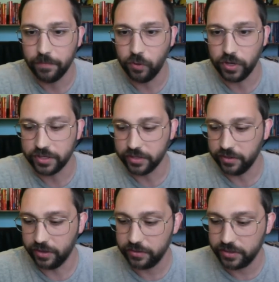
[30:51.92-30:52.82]
get to
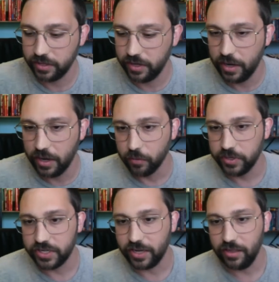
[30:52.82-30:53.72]
those.
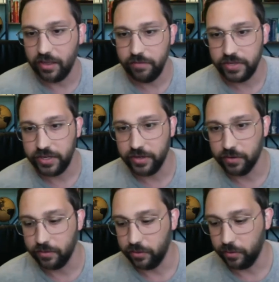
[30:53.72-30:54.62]
Rich, I'd love to hear
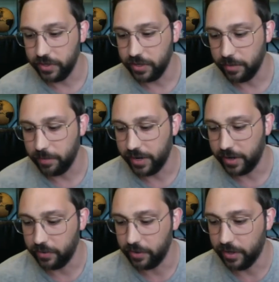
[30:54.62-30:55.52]
a little bit
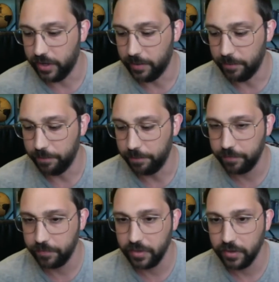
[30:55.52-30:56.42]
about,
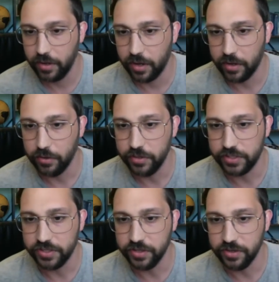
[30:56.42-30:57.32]
I know this
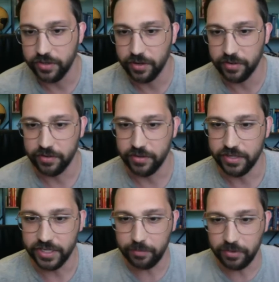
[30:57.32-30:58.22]
isn't the
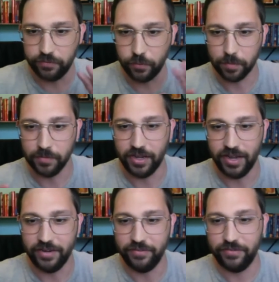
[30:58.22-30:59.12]
Deeply Formed
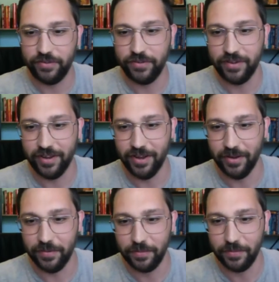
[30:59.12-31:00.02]
Life
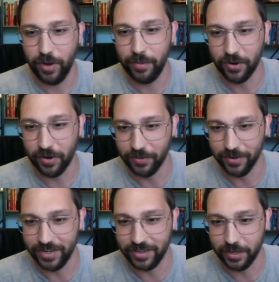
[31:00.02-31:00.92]
webinar or
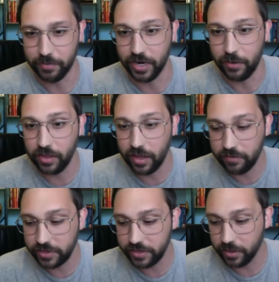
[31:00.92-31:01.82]
anything, but I would love
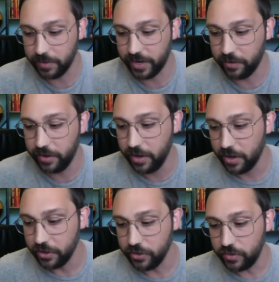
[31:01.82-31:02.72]
to hear about,
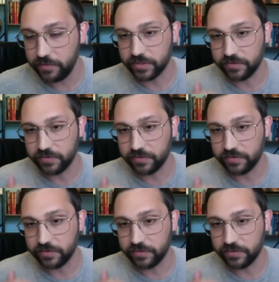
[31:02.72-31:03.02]
you give us